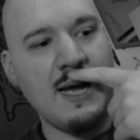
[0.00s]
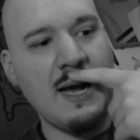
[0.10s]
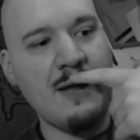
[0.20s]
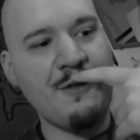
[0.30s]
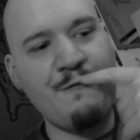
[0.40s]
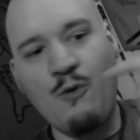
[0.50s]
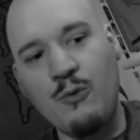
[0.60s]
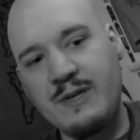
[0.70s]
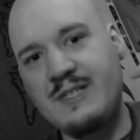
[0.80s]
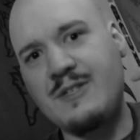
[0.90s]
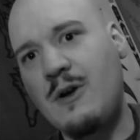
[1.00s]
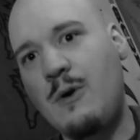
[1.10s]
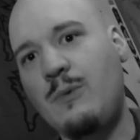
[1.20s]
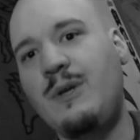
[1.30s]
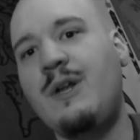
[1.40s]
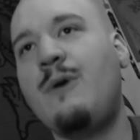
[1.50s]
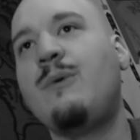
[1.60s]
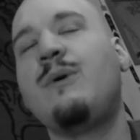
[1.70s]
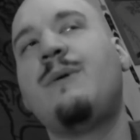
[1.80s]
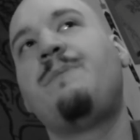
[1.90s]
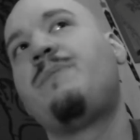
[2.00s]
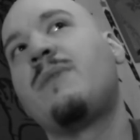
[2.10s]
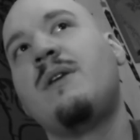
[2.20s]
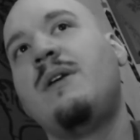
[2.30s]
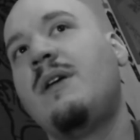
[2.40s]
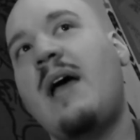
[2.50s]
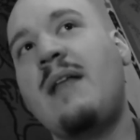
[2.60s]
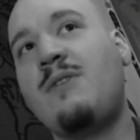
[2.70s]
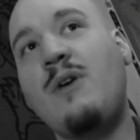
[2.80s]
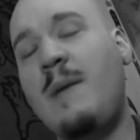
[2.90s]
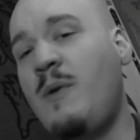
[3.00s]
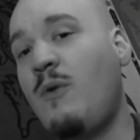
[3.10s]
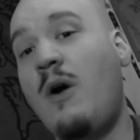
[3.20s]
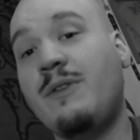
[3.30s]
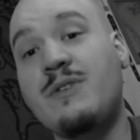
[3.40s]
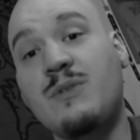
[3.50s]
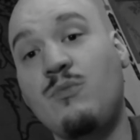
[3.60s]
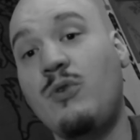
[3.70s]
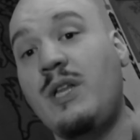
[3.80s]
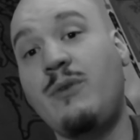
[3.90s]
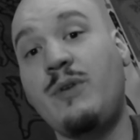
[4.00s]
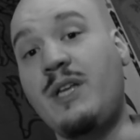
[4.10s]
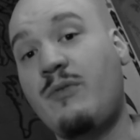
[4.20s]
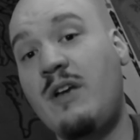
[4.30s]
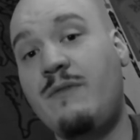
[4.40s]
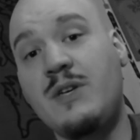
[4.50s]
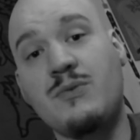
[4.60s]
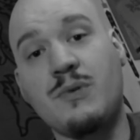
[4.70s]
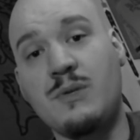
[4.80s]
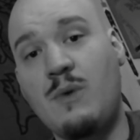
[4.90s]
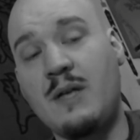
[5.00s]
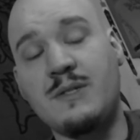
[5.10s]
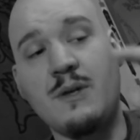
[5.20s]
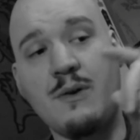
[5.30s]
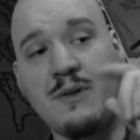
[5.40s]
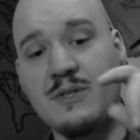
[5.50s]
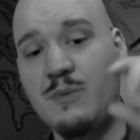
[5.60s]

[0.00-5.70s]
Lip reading: the forest zone, you know. And don't get me wrong, there's some really, really great visuals in WildStar. There's